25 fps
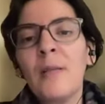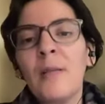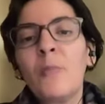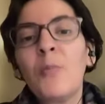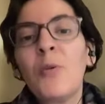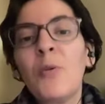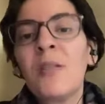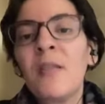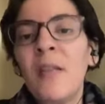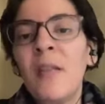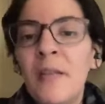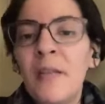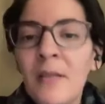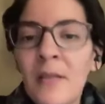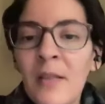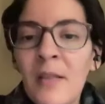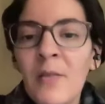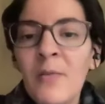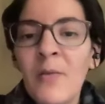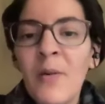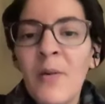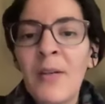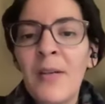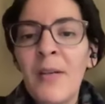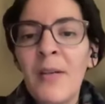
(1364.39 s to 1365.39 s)
present
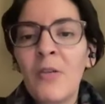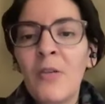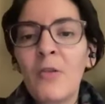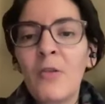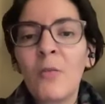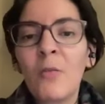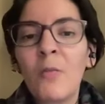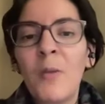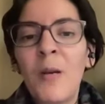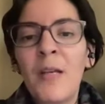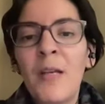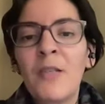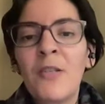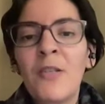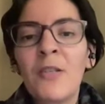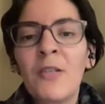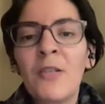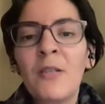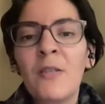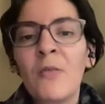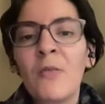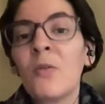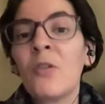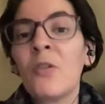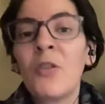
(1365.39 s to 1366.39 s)
these financial
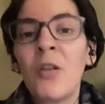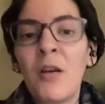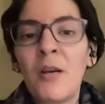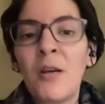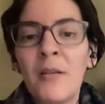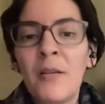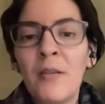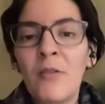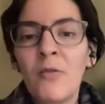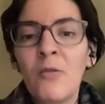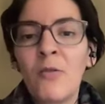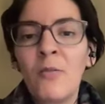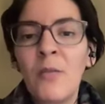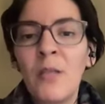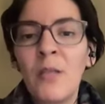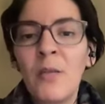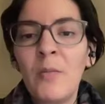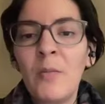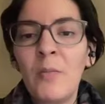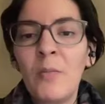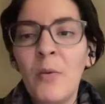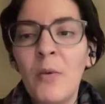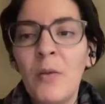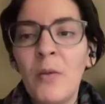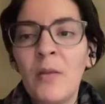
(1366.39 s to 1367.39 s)
pledges, which are extremely
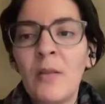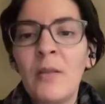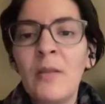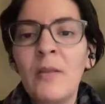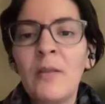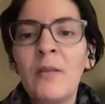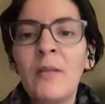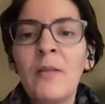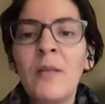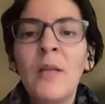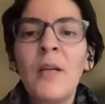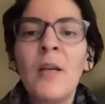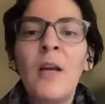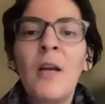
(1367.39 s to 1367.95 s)
important,